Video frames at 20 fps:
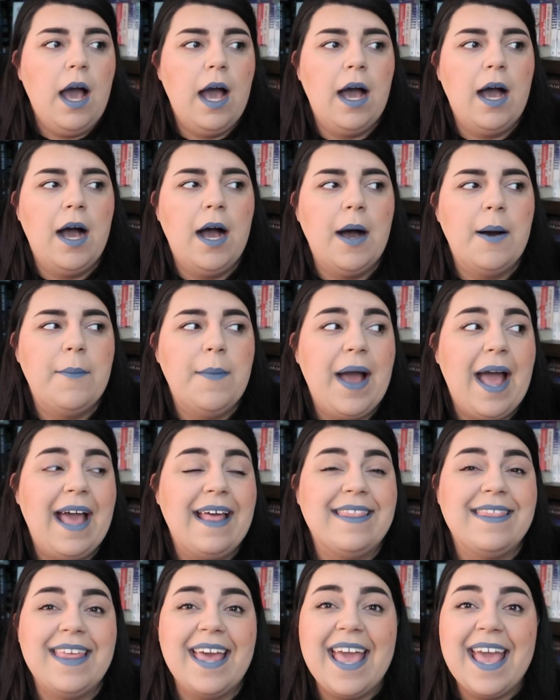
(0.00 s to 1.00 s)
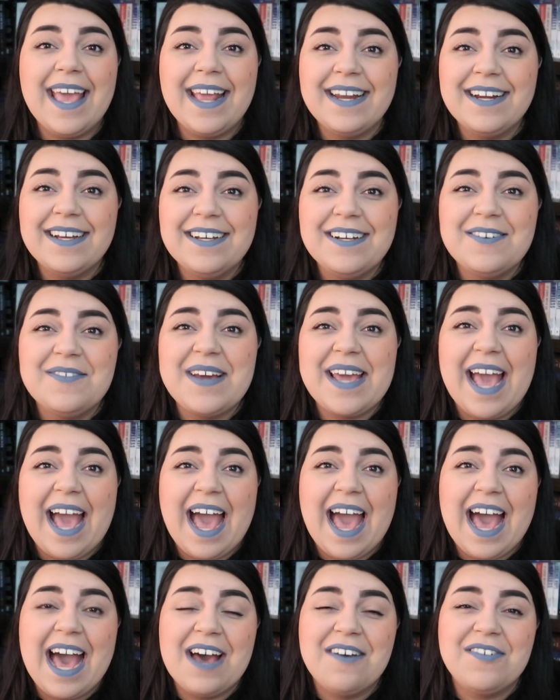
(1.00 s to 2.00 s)
um, and then we
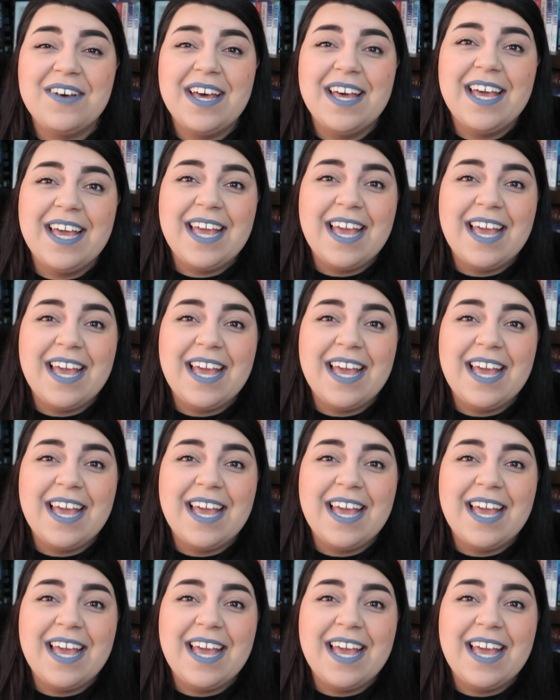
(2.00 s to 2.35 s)
have